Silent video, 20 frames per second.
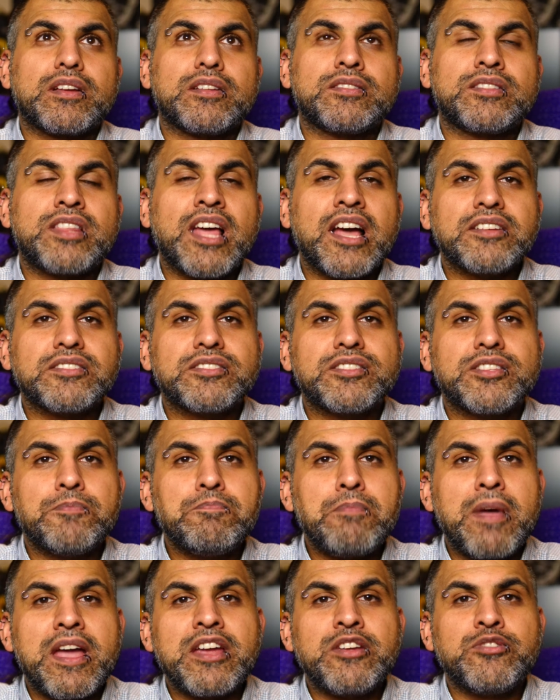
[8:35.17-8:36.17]
that's the
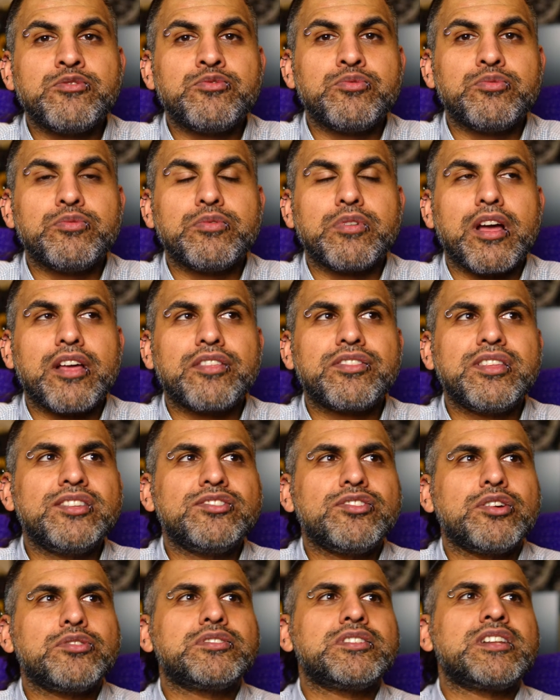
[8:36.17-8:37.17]
main, I think
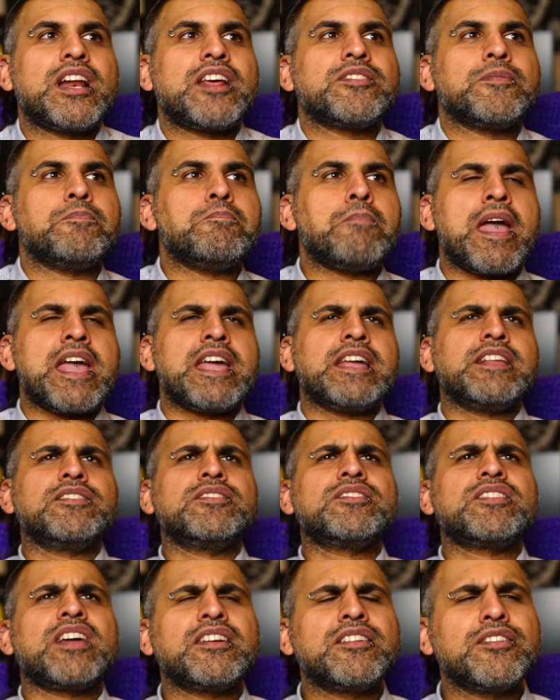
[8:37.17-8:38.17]
those are like the main
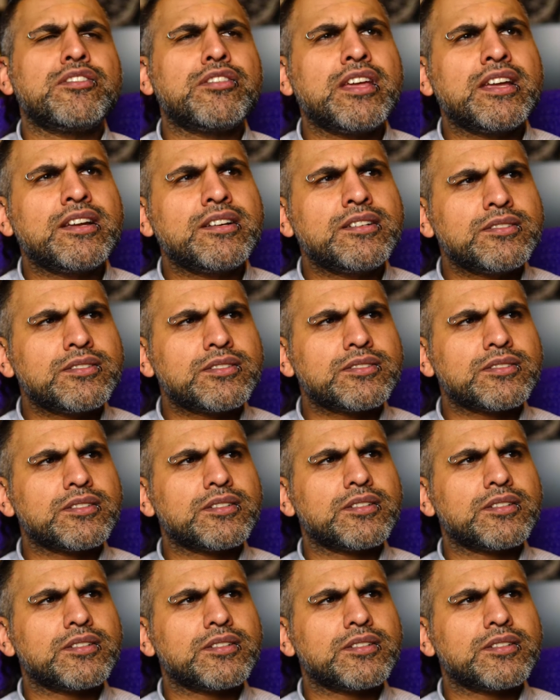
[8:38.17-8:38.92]
kind of things.